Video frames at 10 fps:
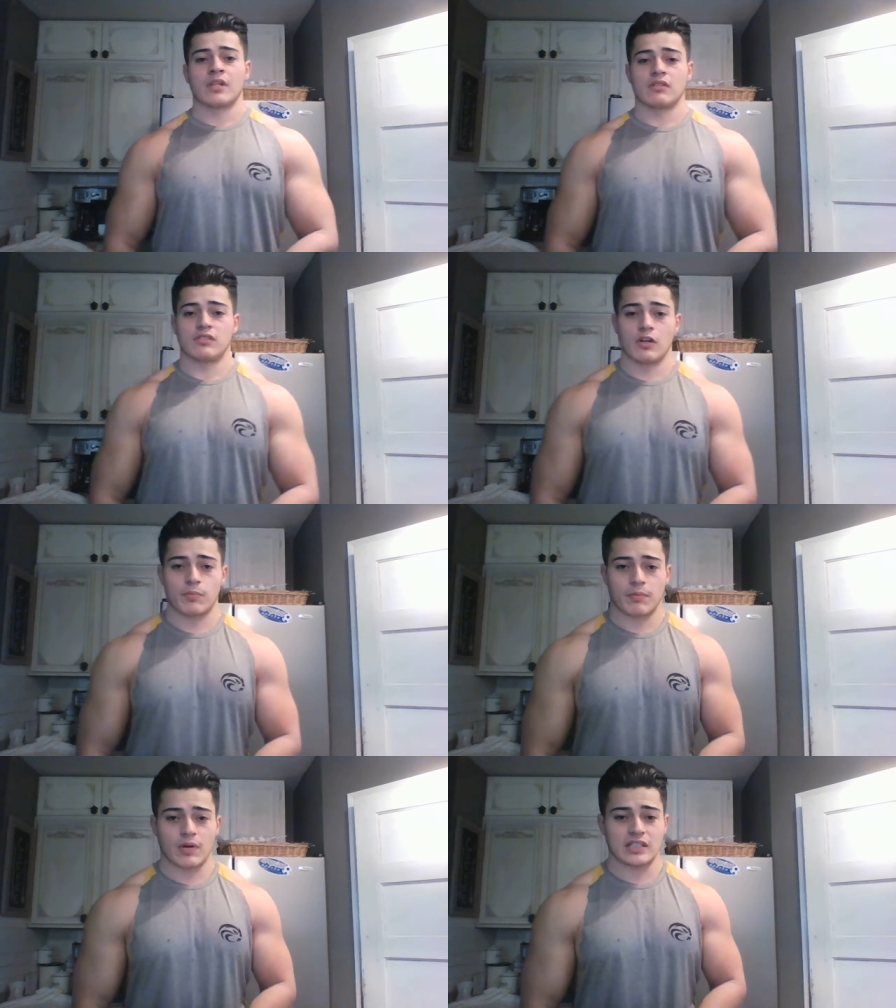So
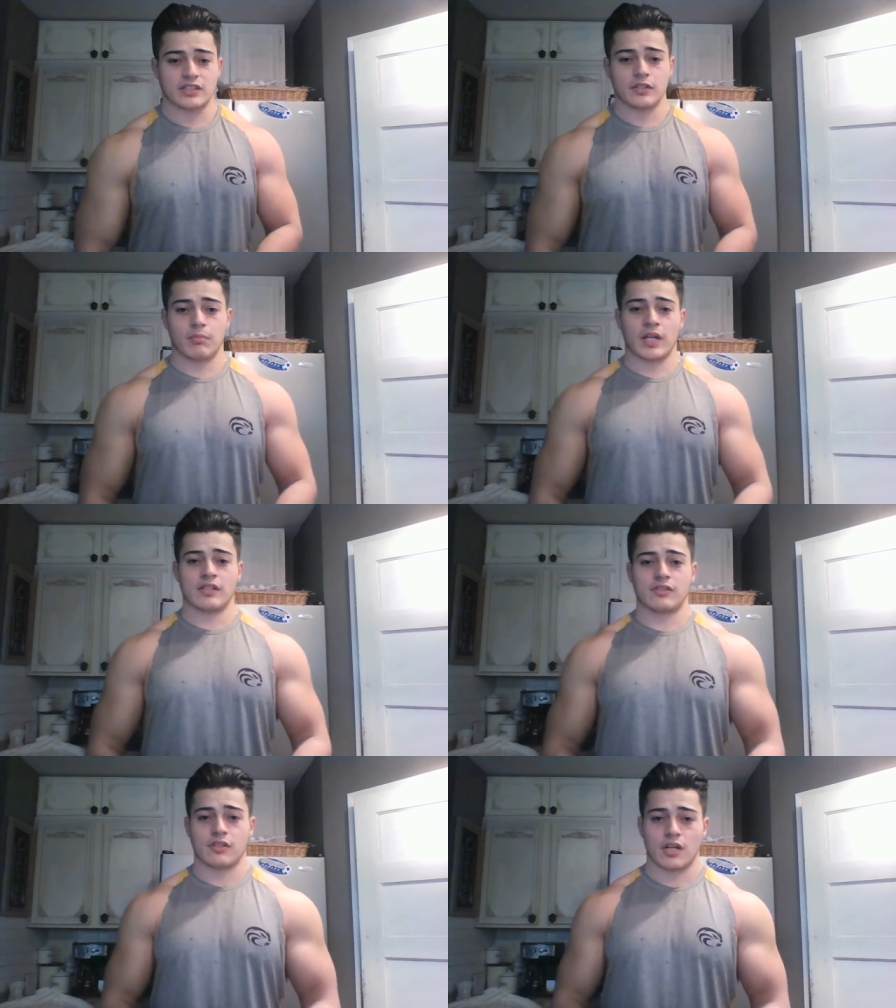proprietary
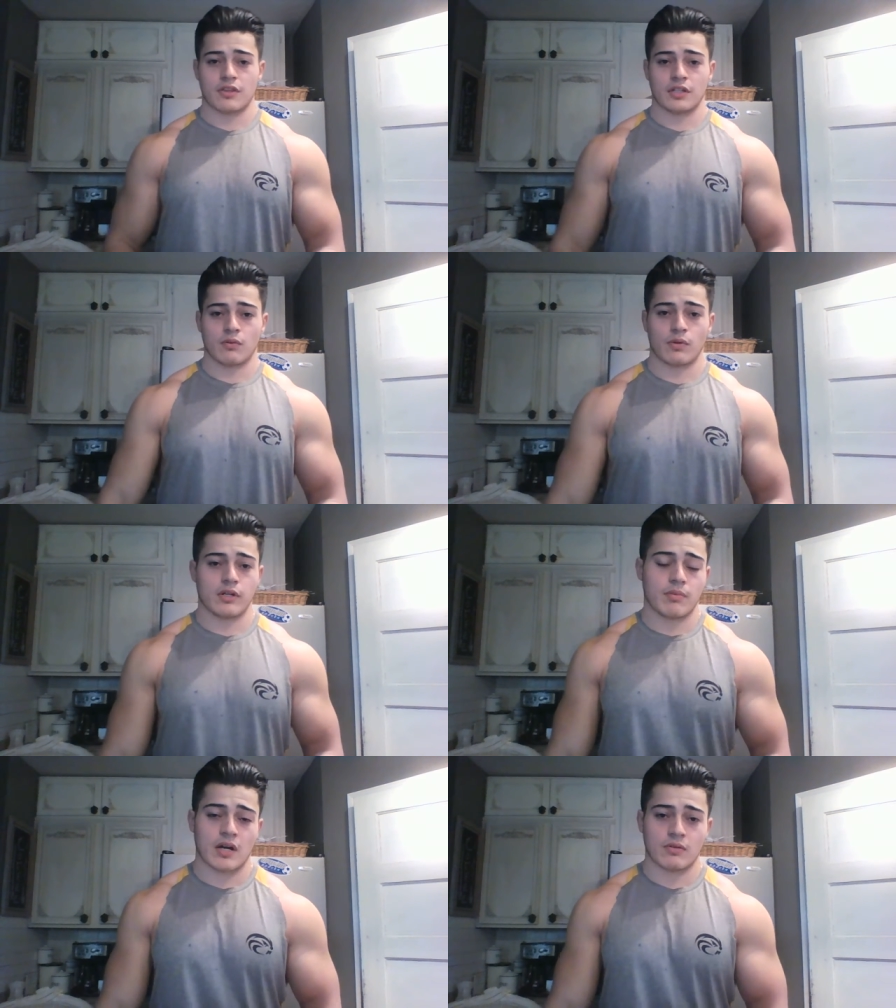blends are nothing to
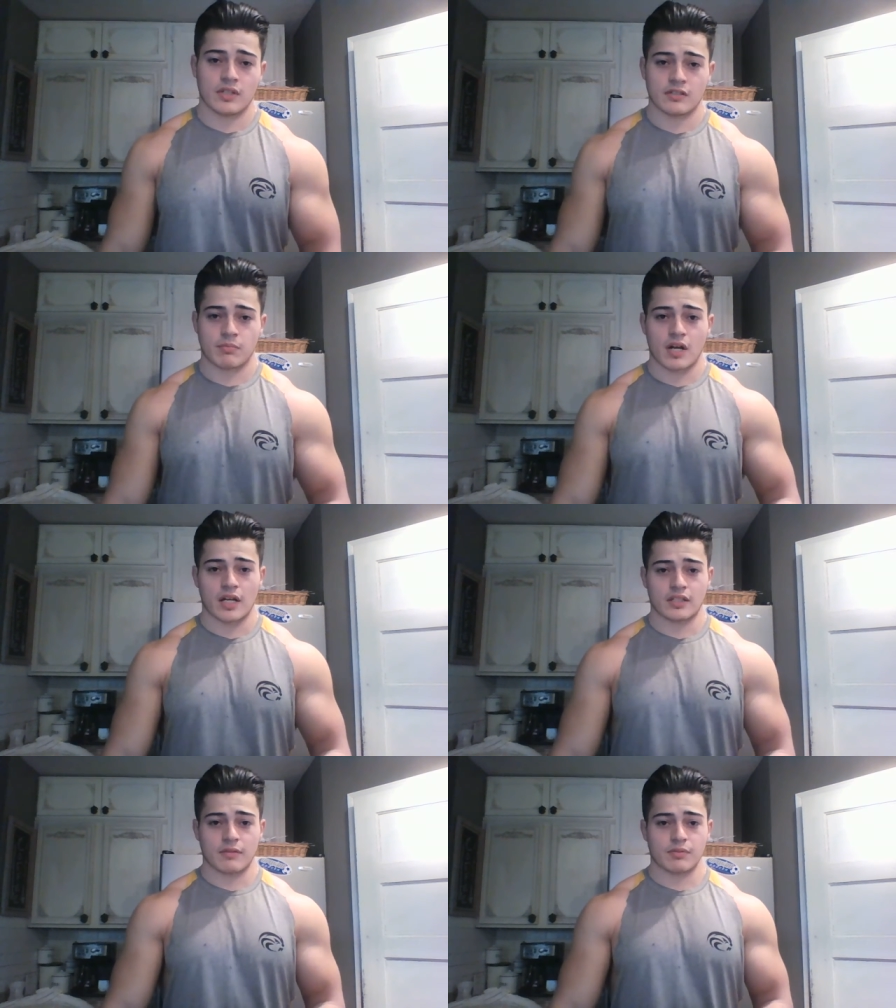worry about with this
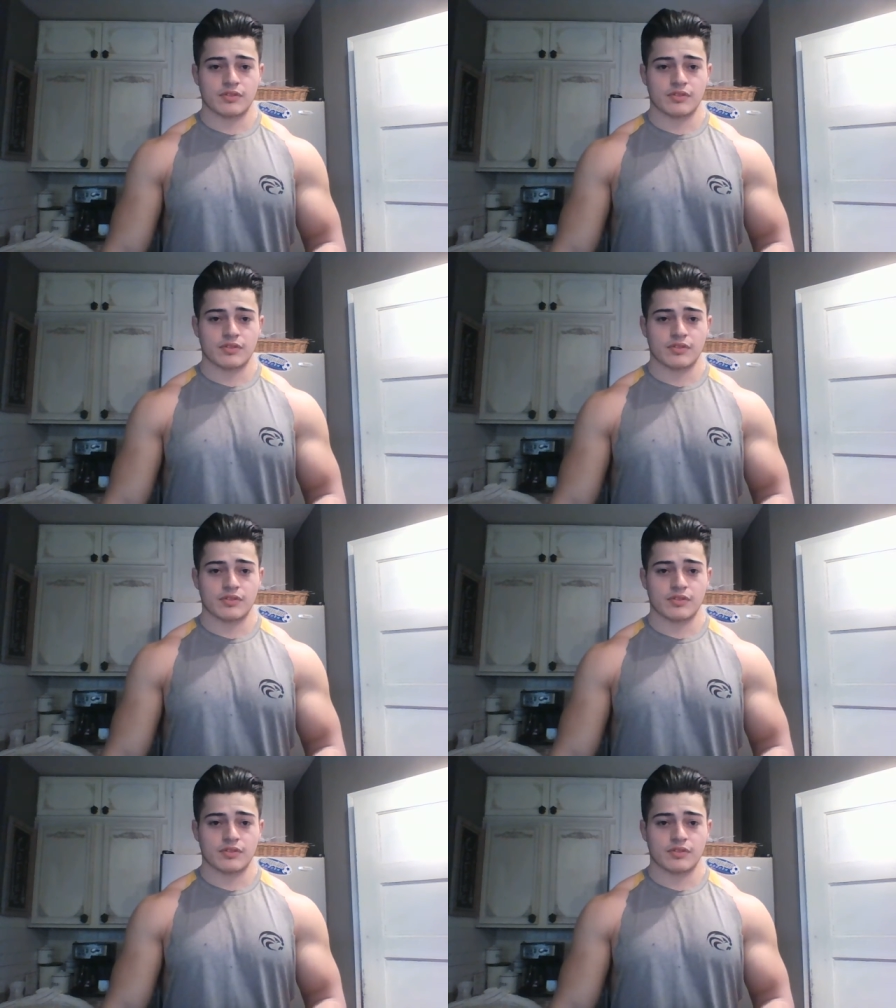product in